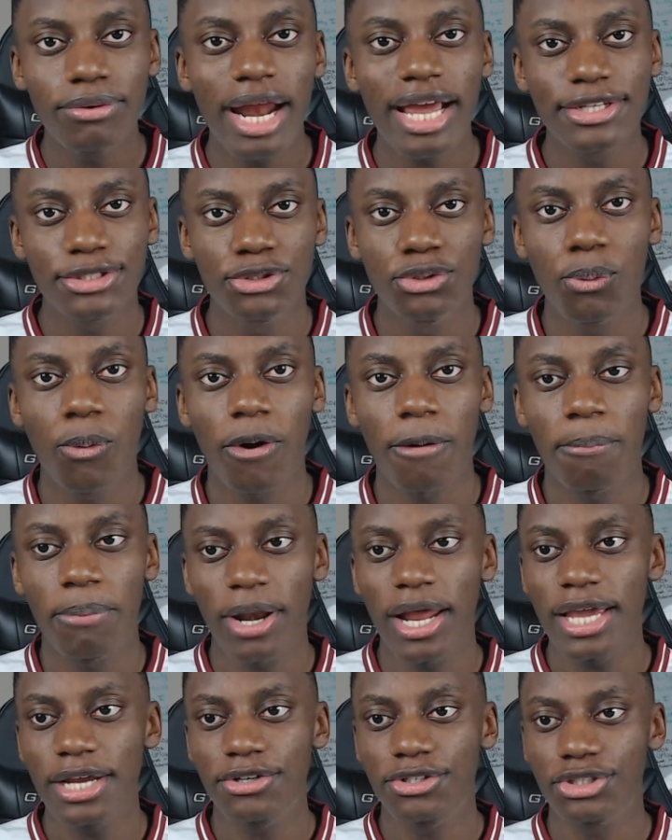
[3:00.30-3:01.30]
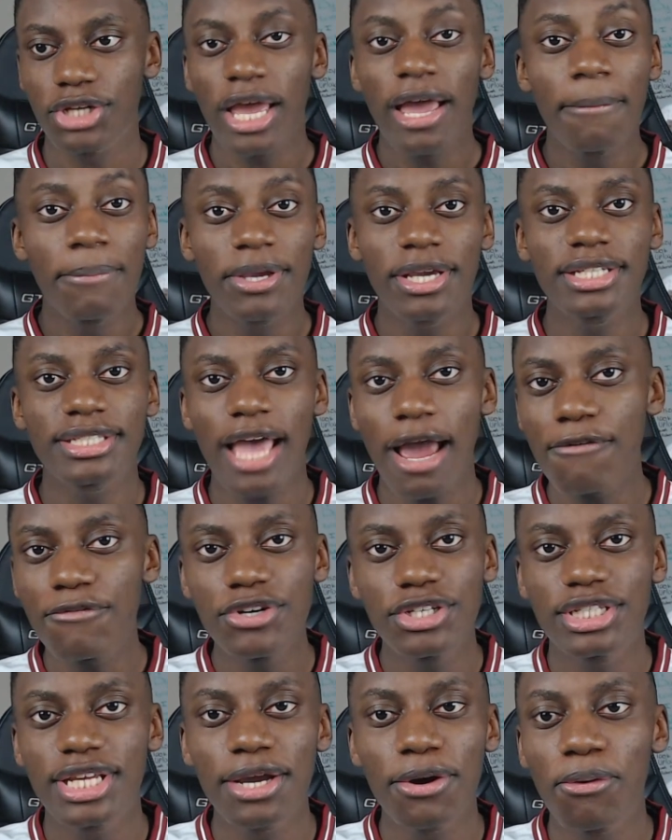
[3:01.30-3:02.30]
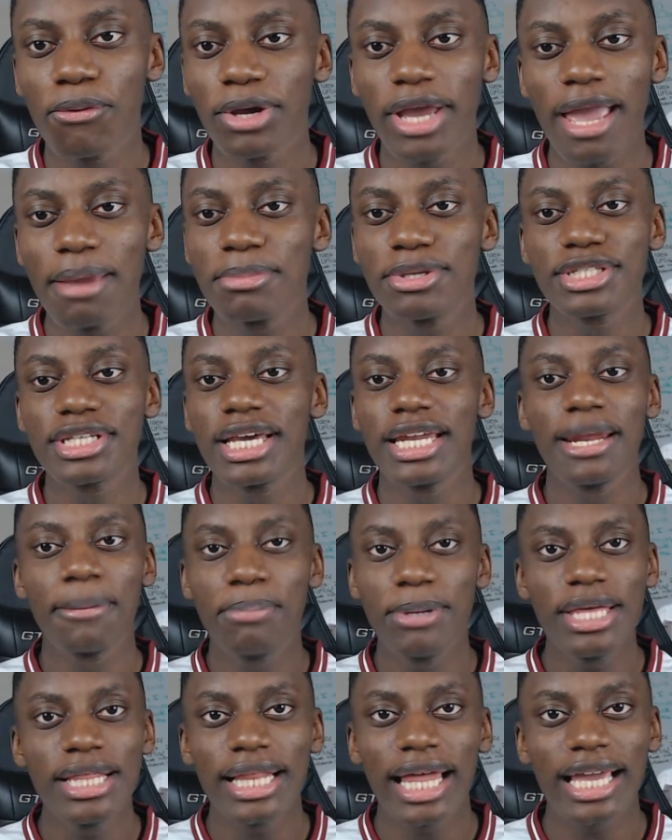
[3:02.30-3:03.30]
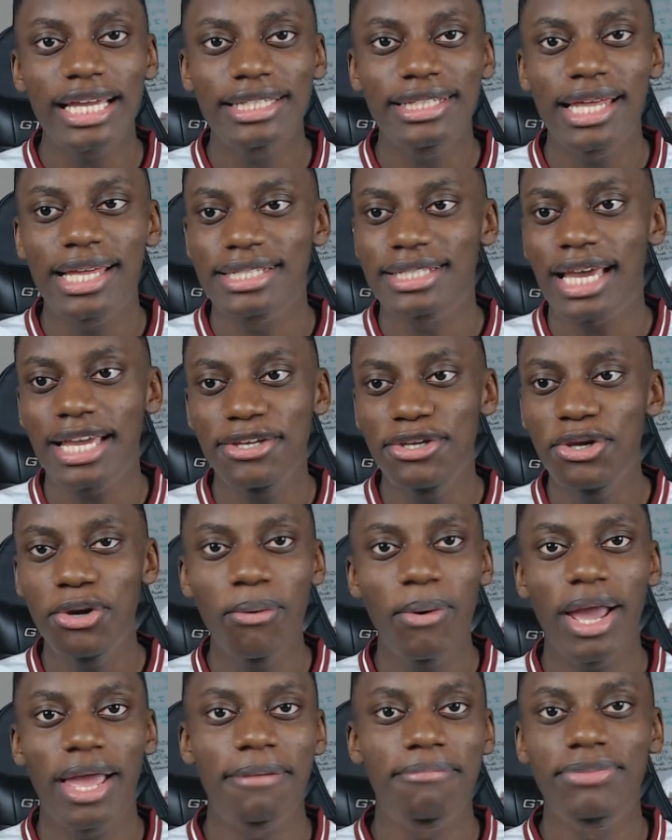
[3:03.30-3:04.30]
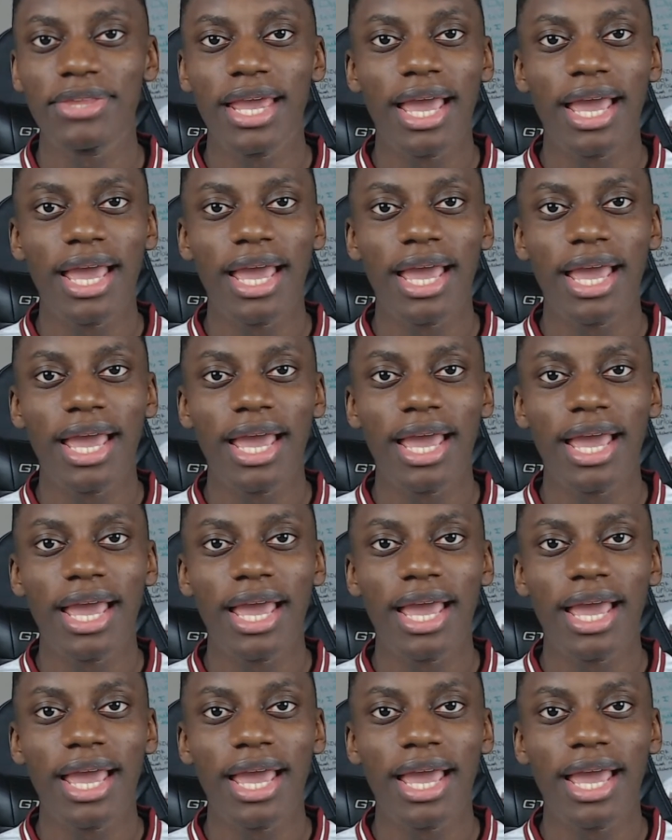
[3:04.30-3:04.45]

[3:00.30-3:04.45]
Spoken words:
rest to our players. Because every single game is going to be like this. I knew it.